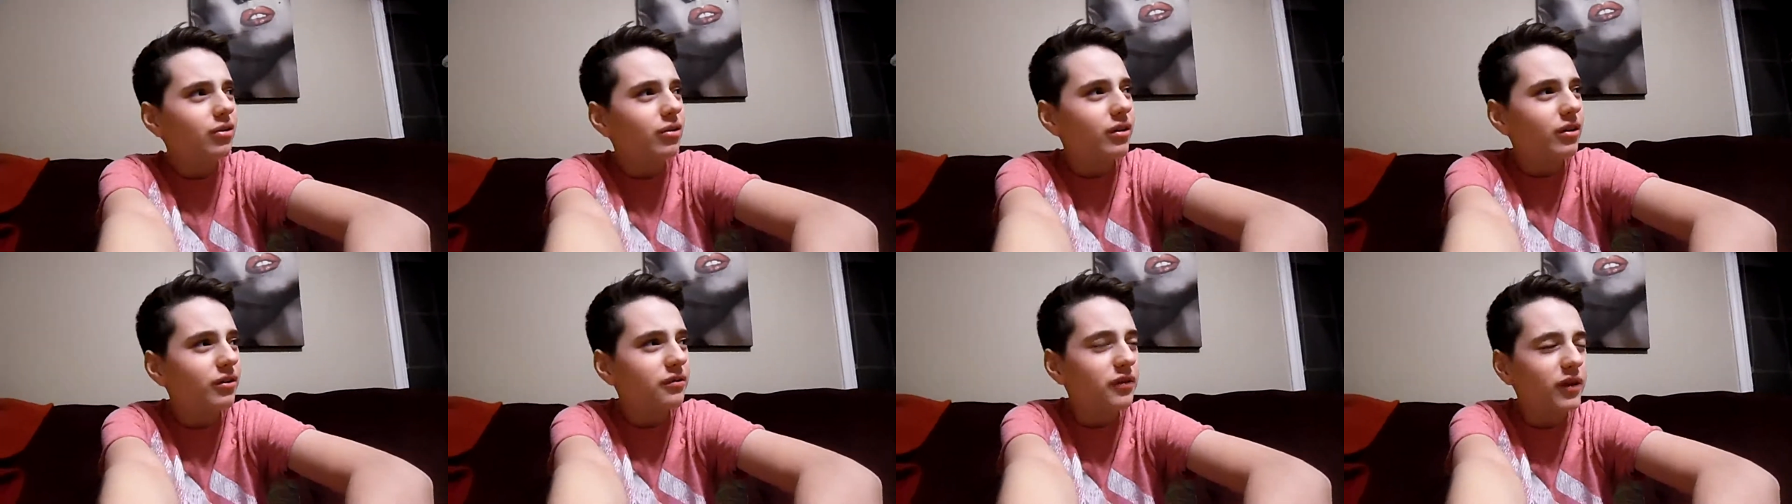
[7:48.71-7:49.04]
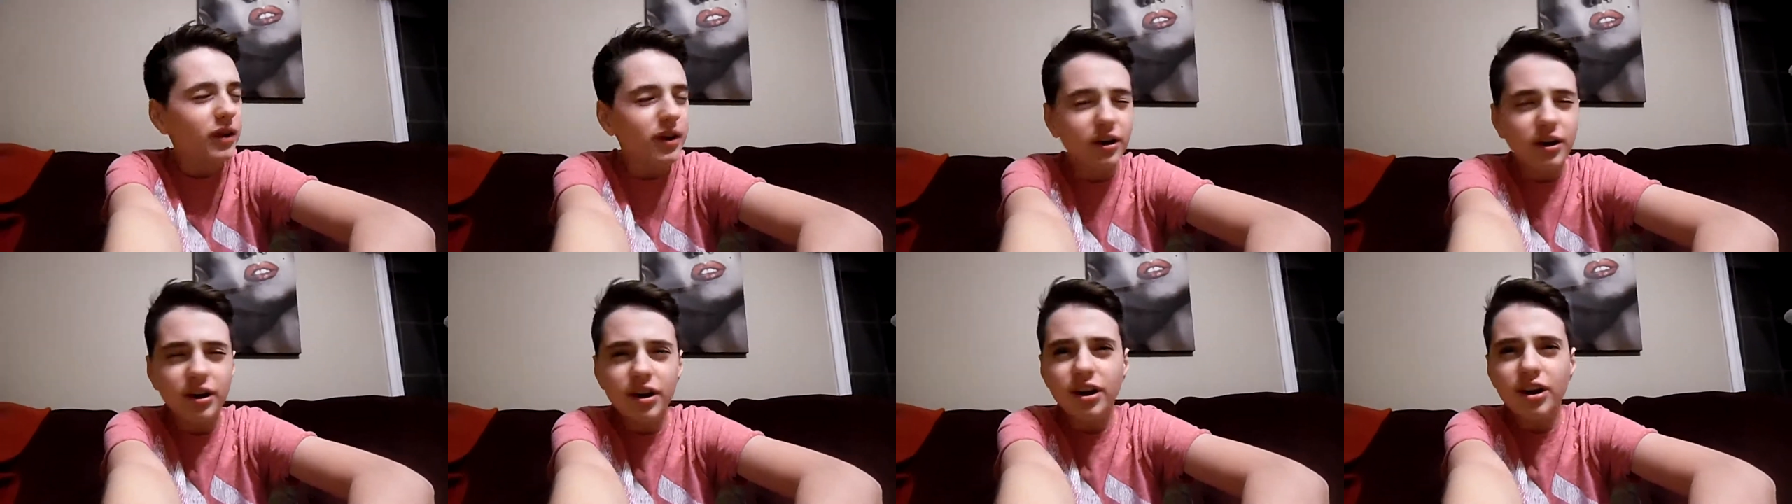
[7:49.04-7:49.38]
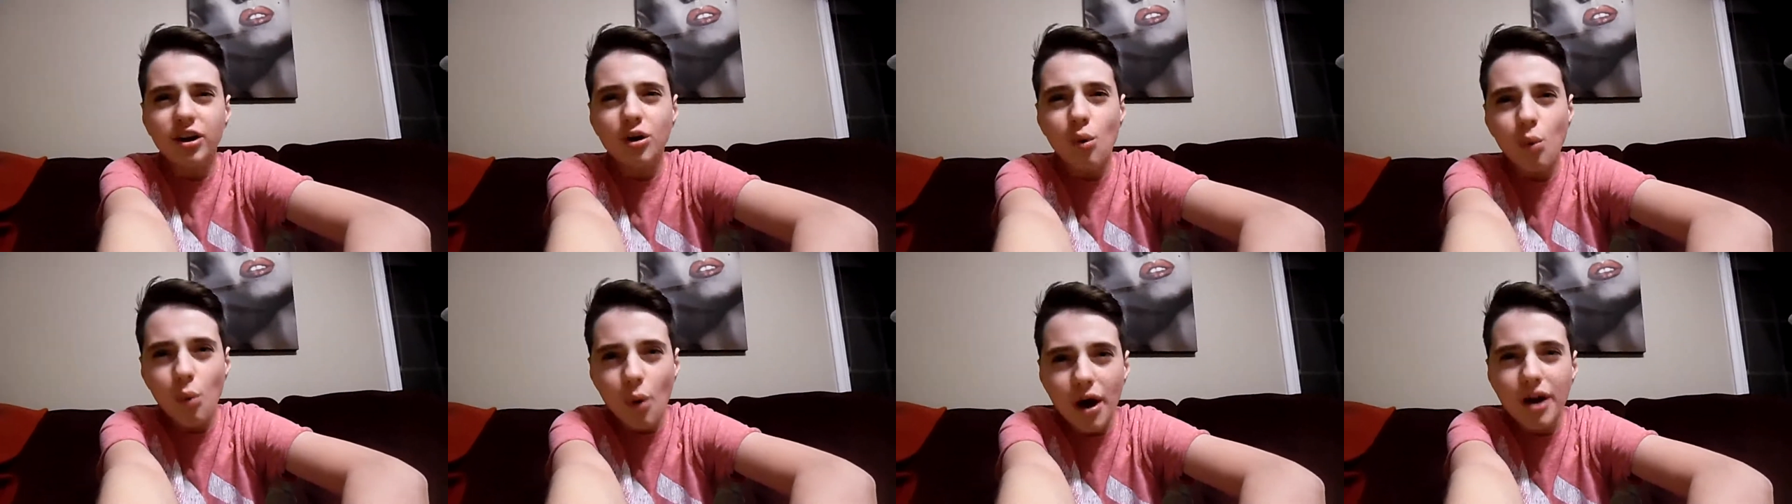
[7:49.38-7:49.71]
trying to find a
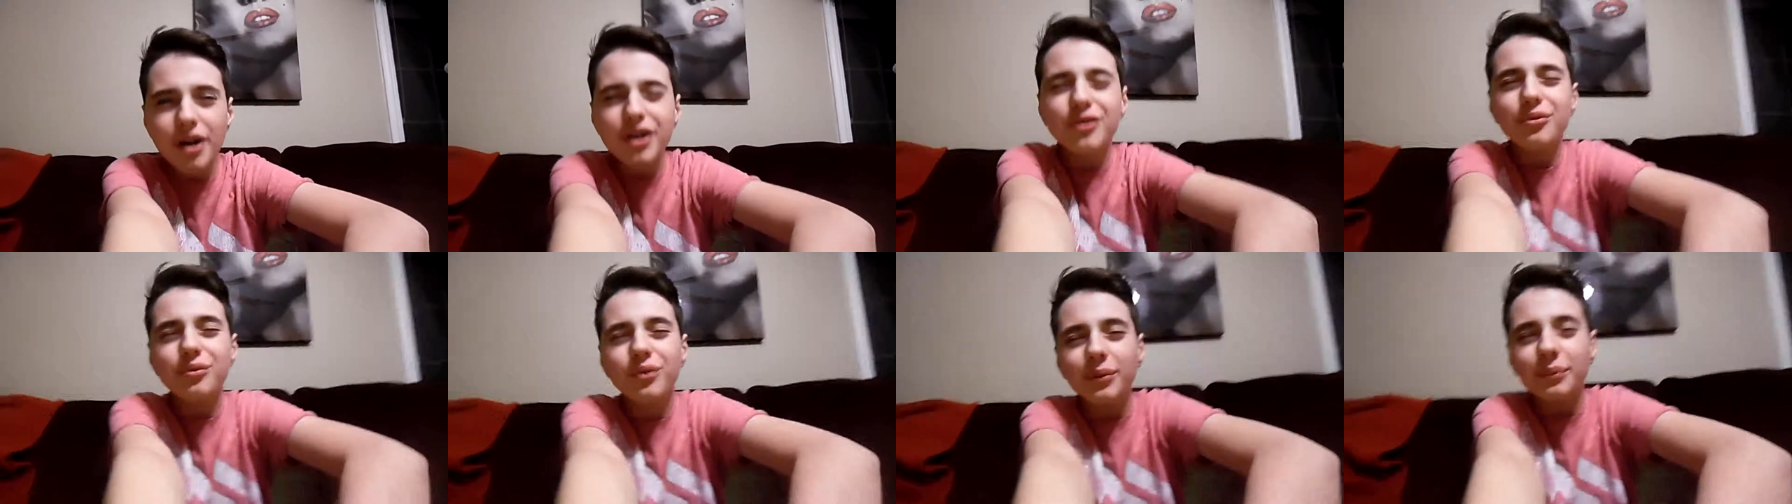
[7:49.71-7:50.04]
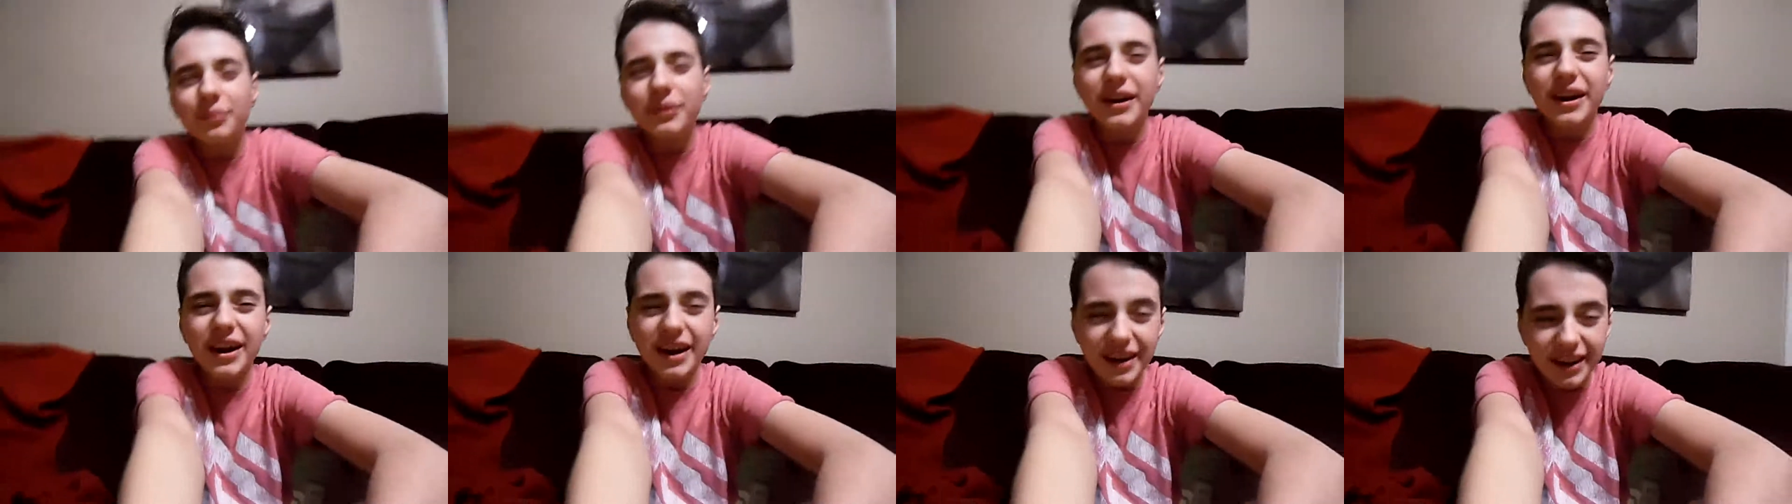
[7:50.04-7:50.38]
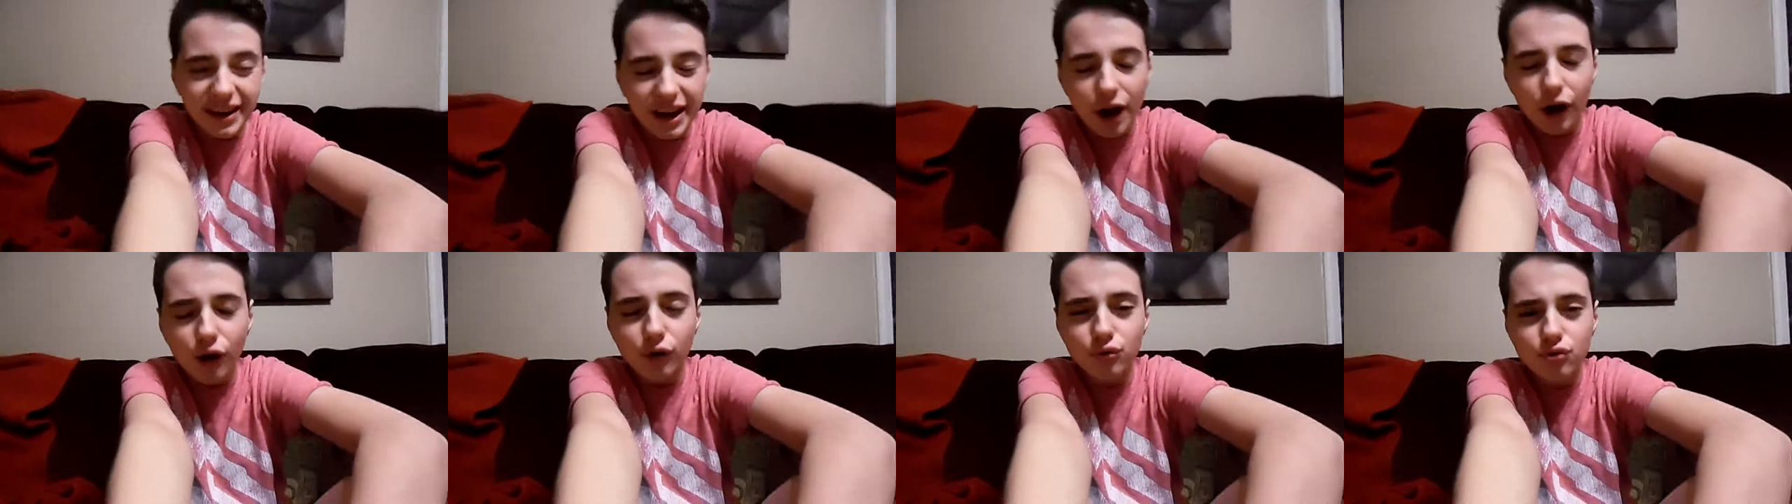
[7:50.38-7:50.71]
quiet room that I
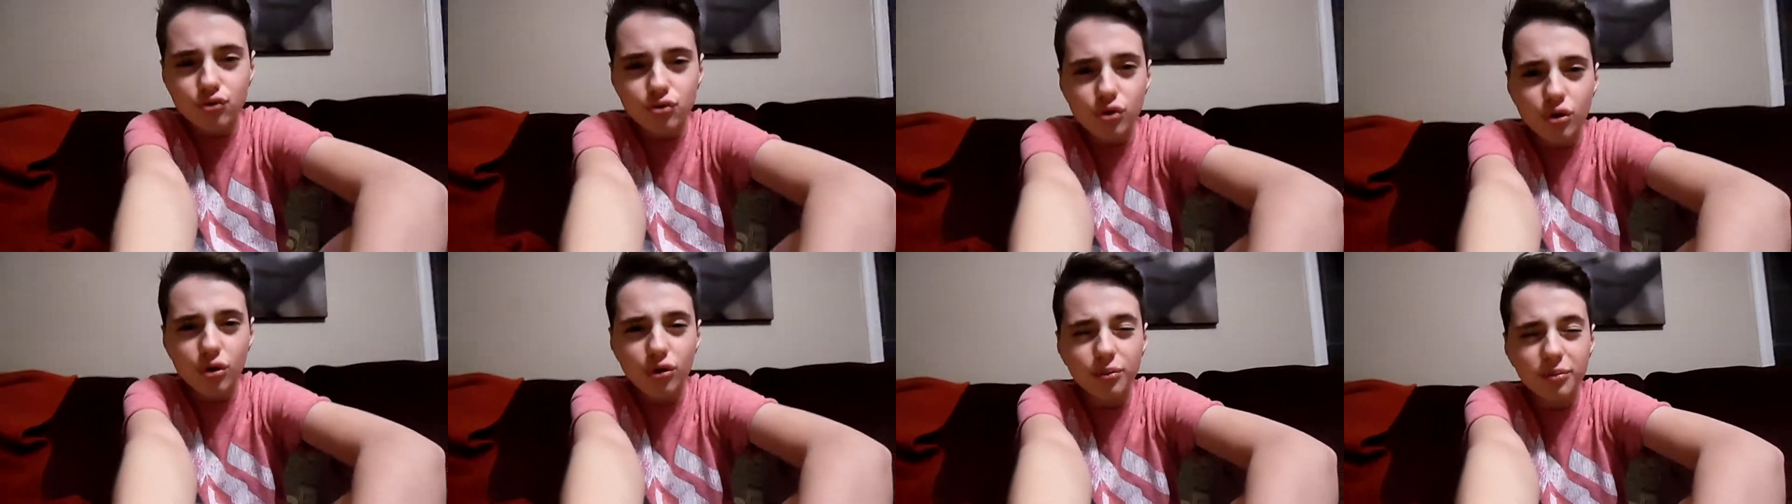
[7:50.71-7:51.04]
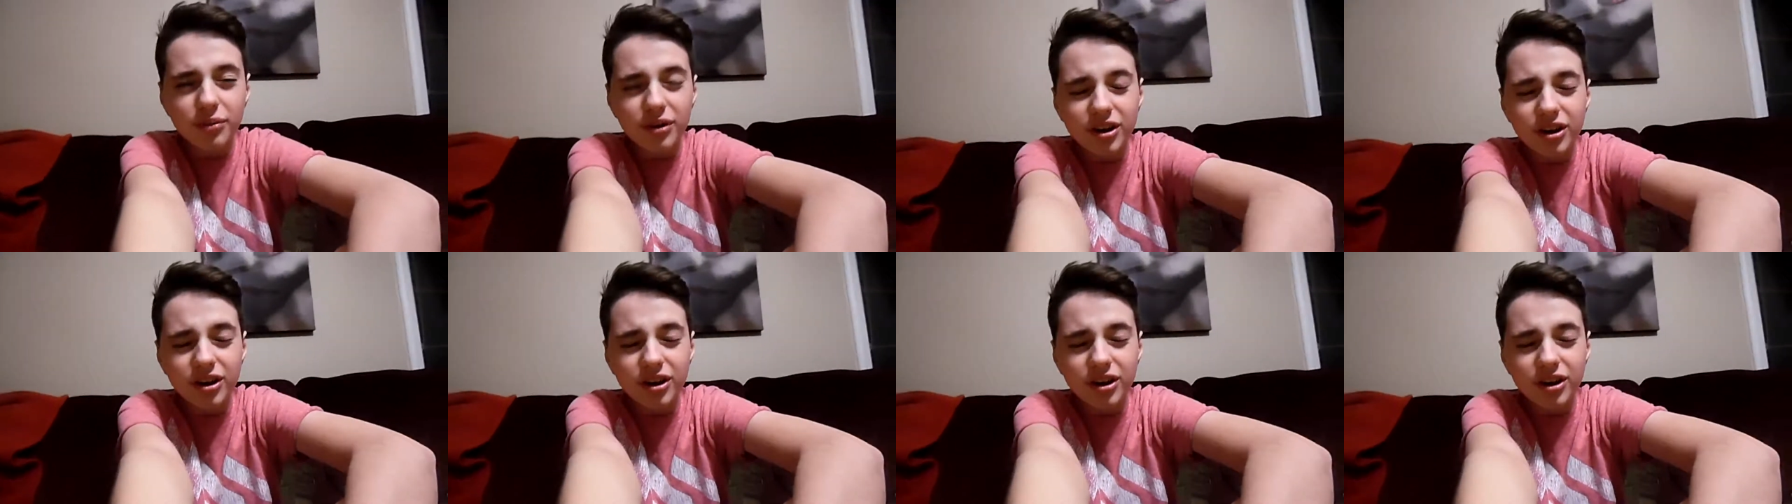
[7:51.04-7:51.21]
can outro